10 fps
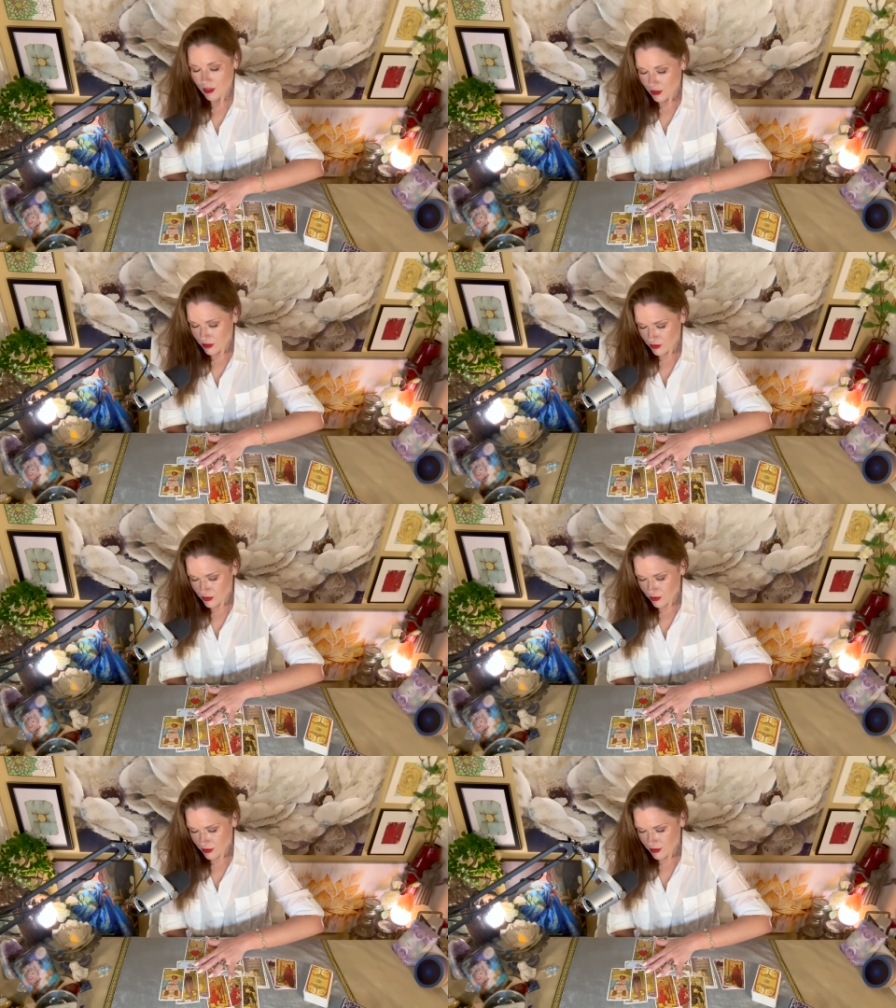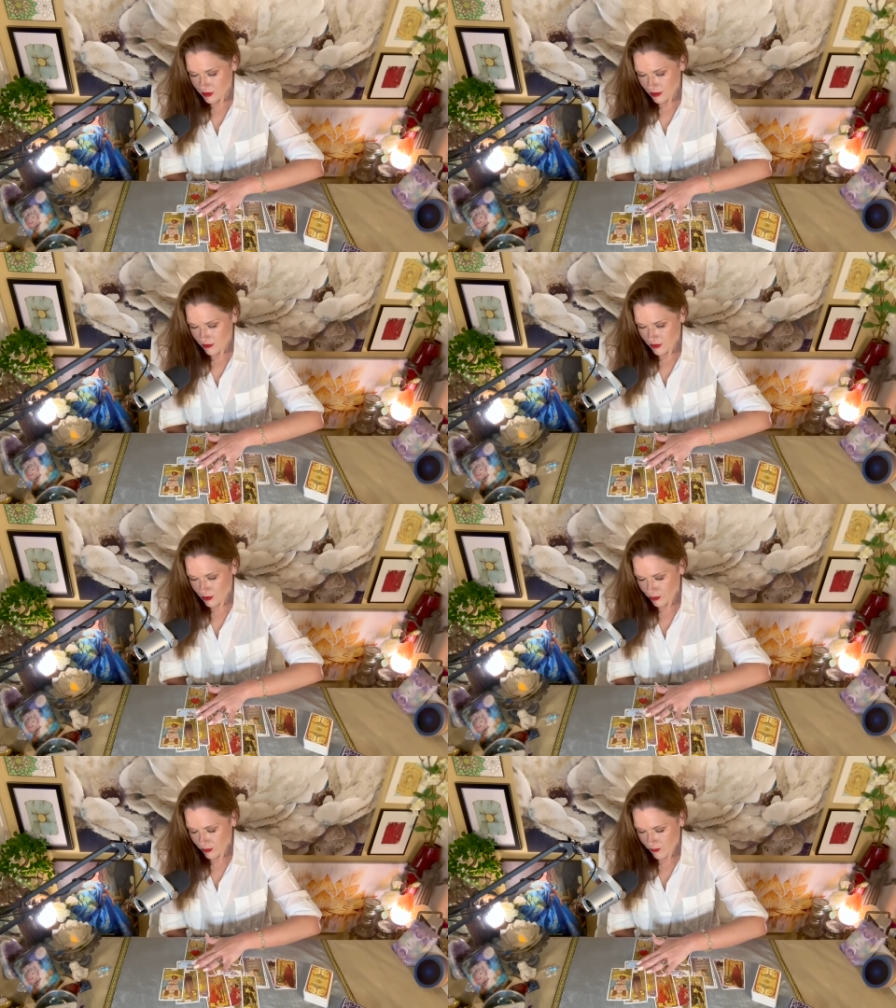And you start asking
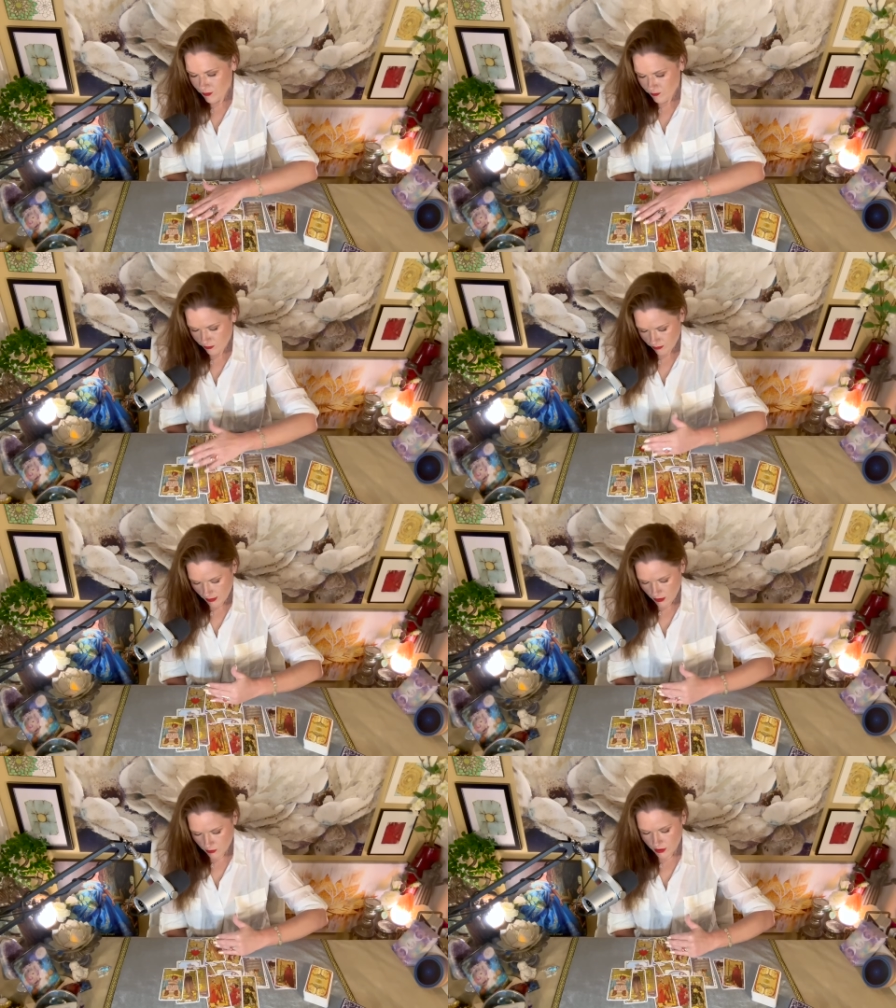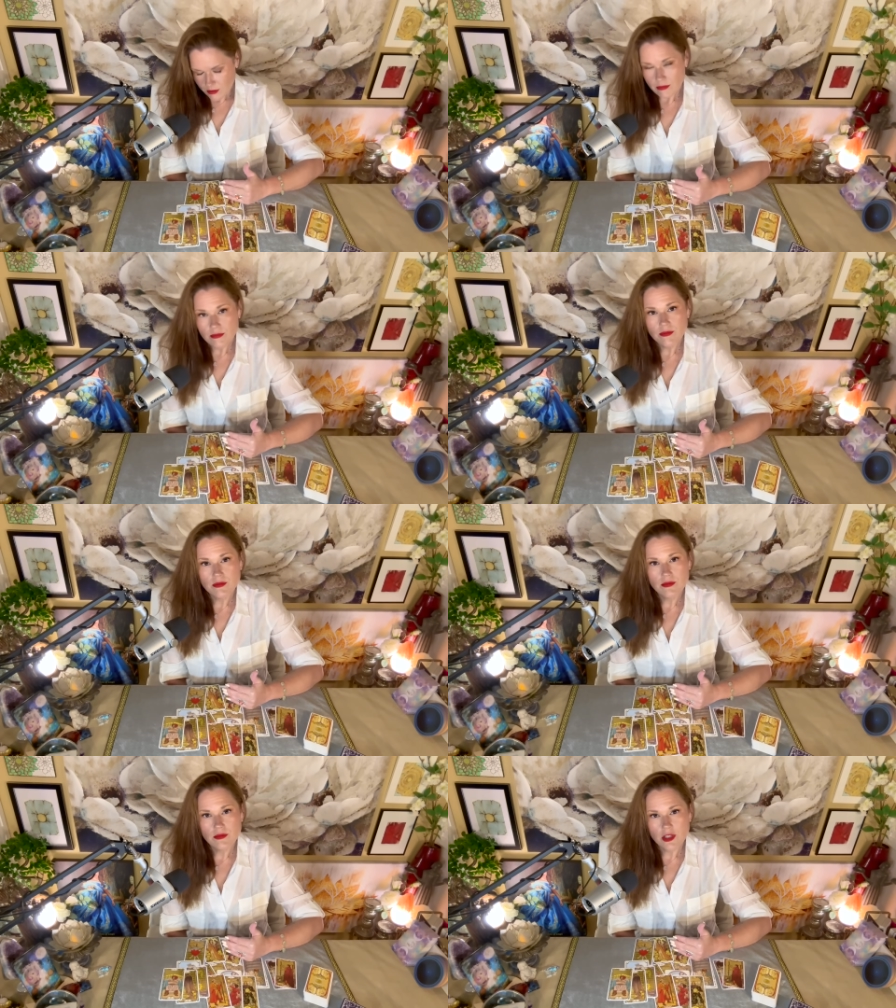yourself, okay,
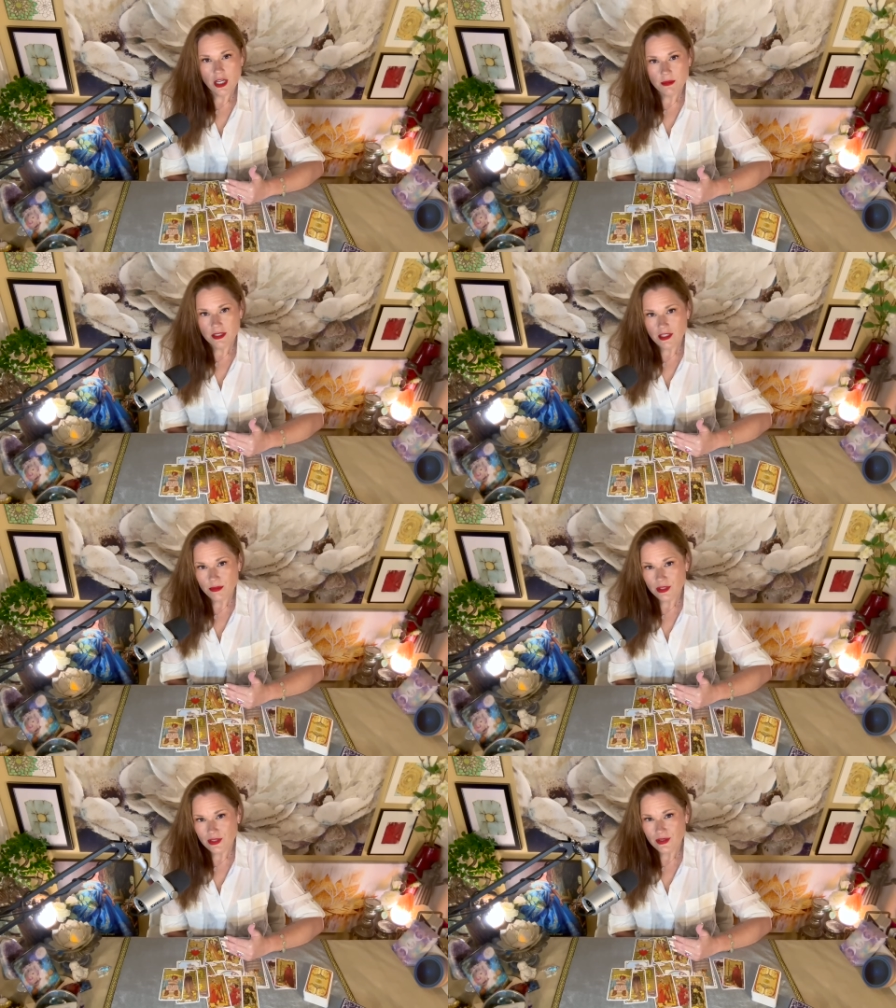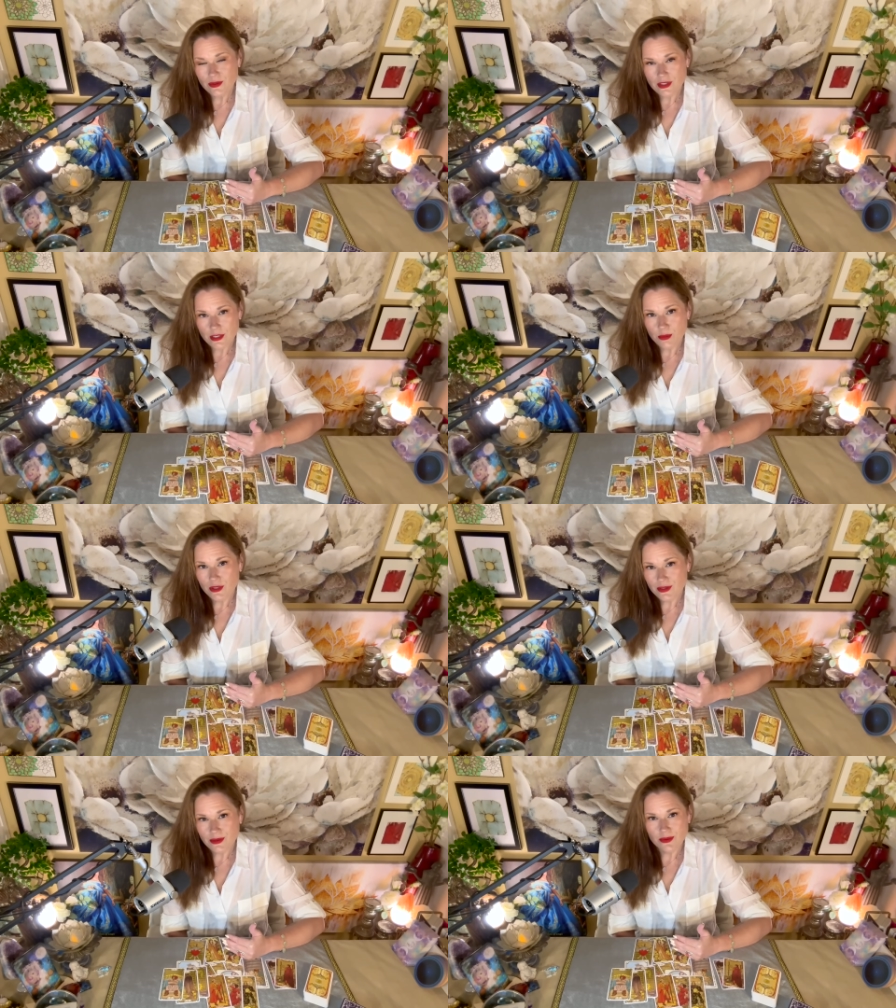I'm a Nine of Pentacles, Eight of
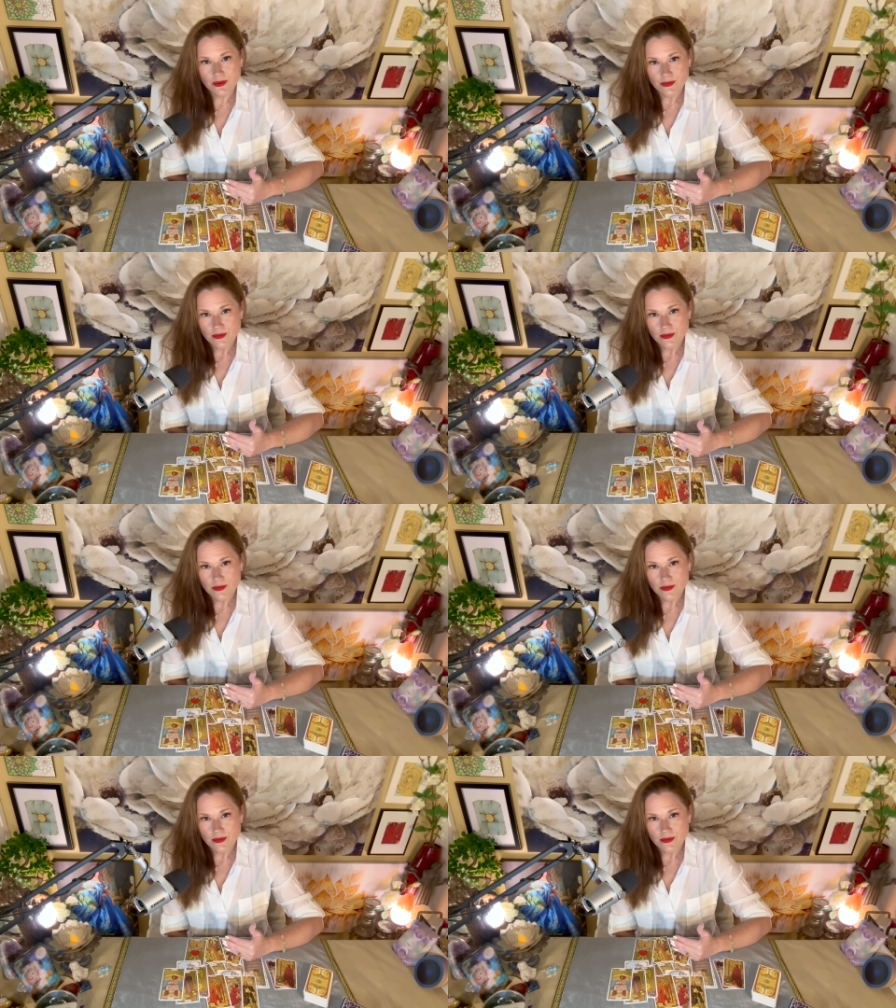Pentacles.